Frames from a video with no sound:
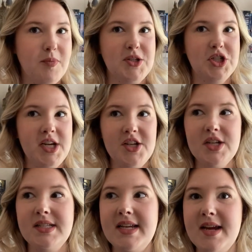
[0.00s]
but she
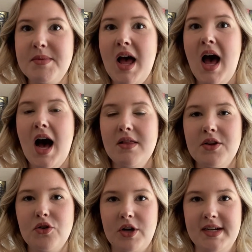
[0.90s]
just seemed a
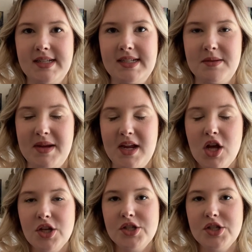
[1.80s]
little crazy to me.